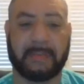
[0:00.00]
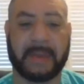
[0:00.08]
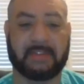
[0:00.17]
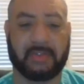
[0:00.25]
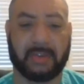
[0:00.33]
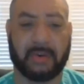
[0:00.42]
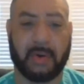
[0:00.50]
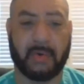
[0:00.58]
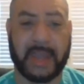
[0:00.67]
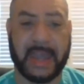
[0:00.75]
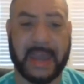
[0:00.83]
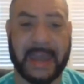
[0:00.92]
to make sure they're
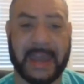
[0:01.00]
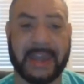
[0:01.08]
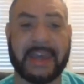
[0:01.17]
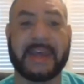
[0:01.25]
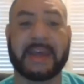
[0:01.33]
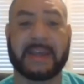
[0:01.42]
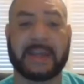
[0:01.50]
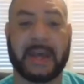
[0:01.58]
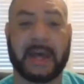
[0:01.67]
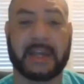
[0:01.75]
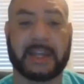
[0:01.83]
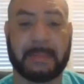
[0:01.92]
okay,
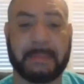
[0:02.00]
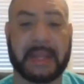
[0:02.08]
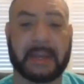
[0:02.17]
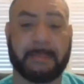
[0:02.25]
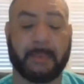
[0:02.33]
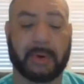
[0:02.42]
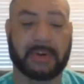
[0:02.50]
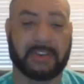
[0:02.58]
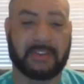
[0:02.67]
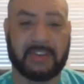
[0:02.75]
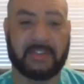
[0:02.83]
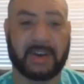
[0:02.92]
can be an important
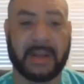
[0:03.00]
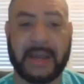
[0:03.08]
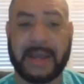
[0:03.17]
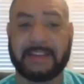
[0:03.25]
decision.